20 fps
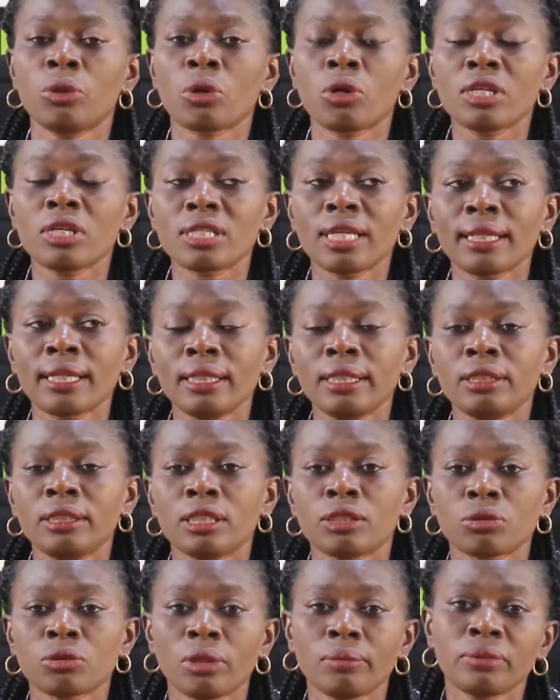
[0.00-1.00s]
constantly
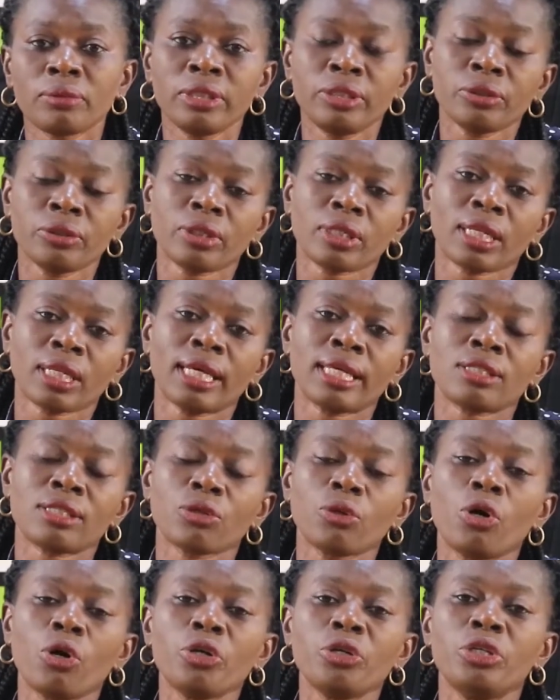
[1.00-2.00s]
disrupting your
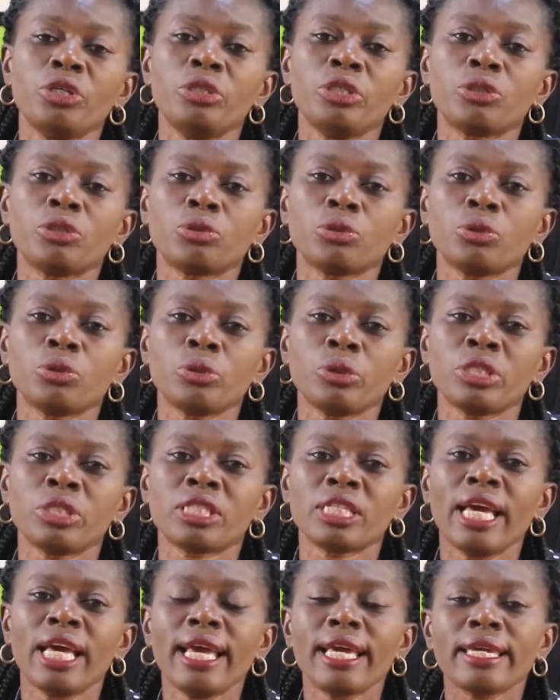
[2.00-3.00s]
class, all you need to do
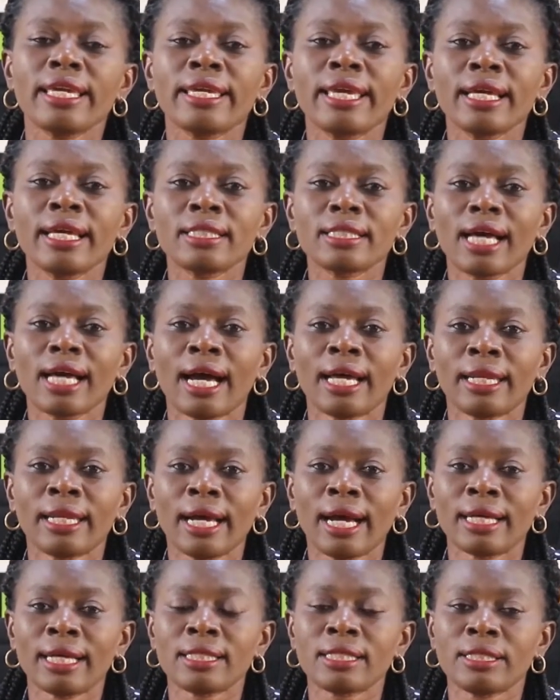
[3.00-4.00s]
is get
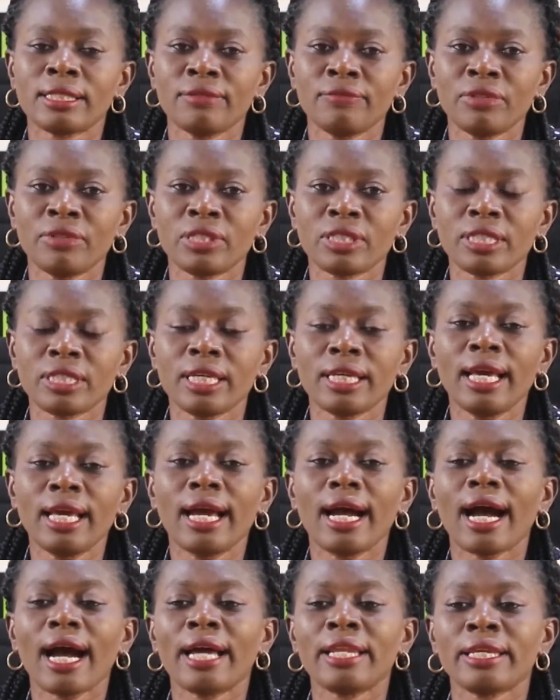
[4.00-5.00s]
an
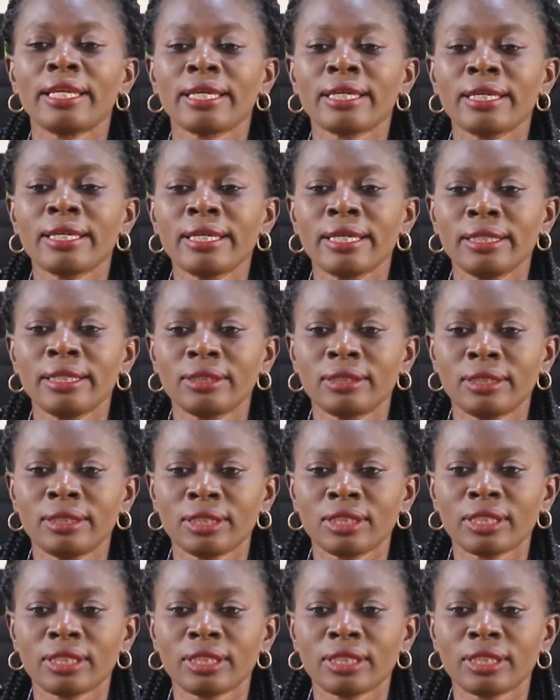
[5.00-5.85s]
activity and engage the